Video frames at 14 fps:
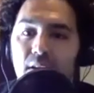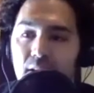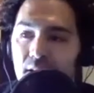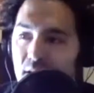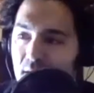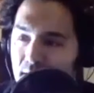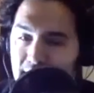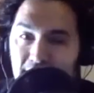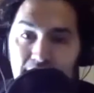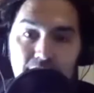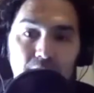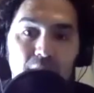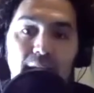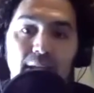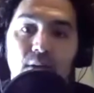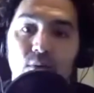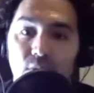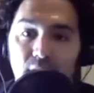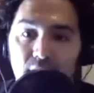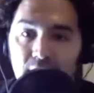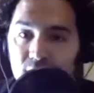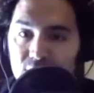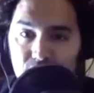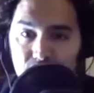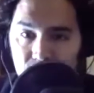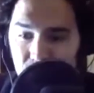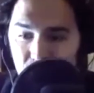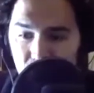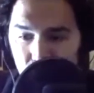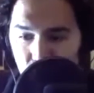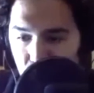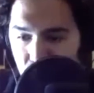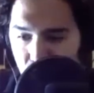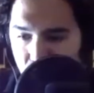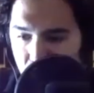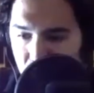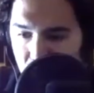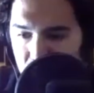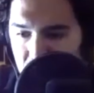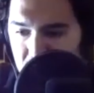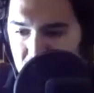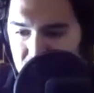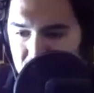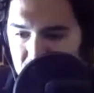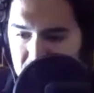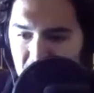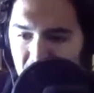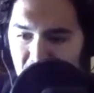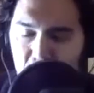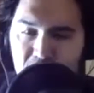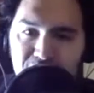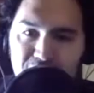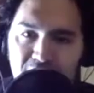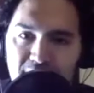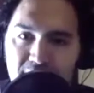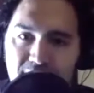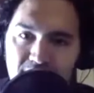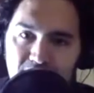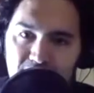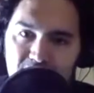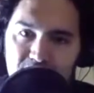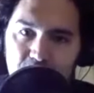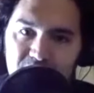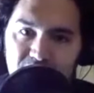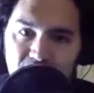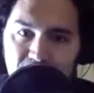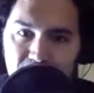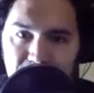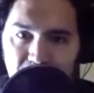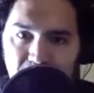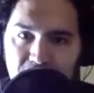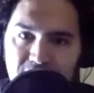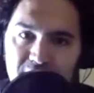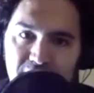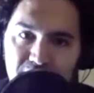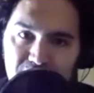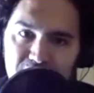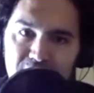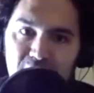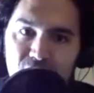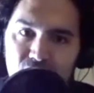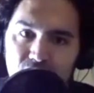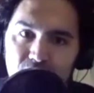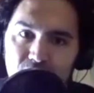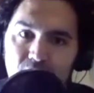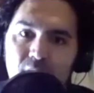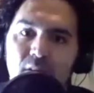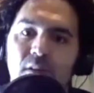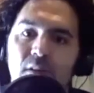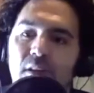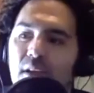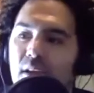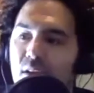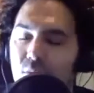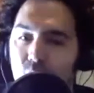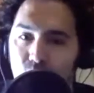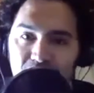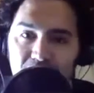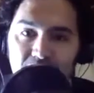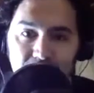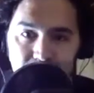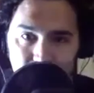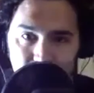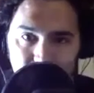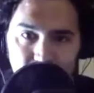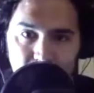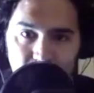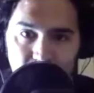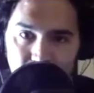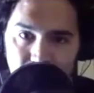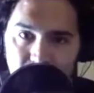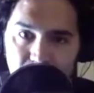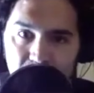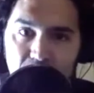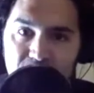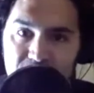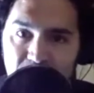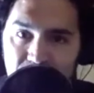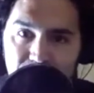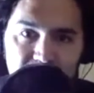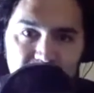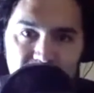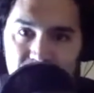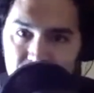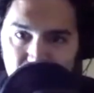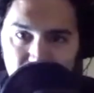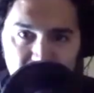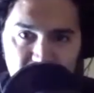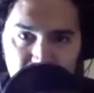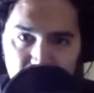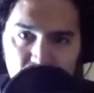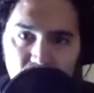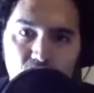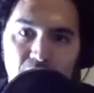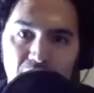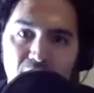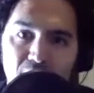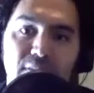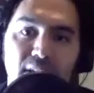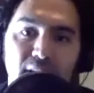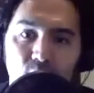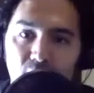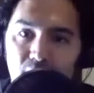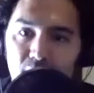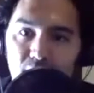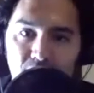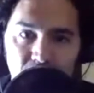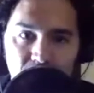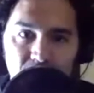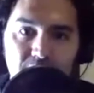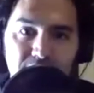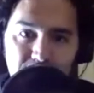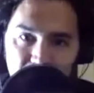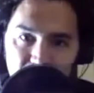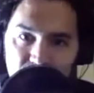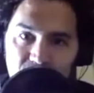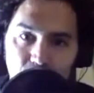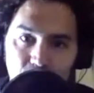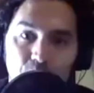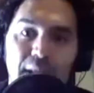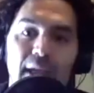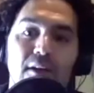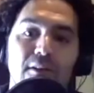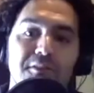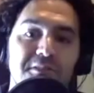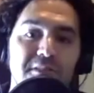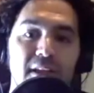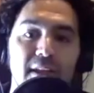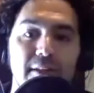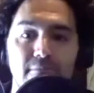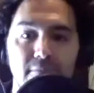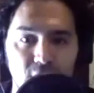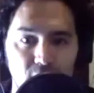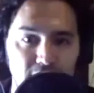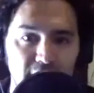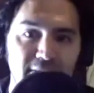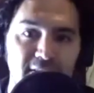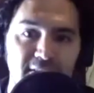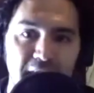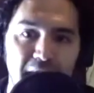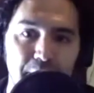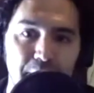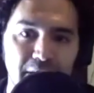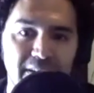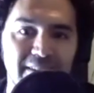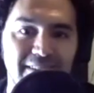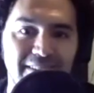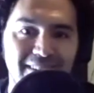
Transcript: again, like here's you know here's this terrible fate that has befallen our civilization. We can now send this this probe out that will teach someone else, like, don't let this happen,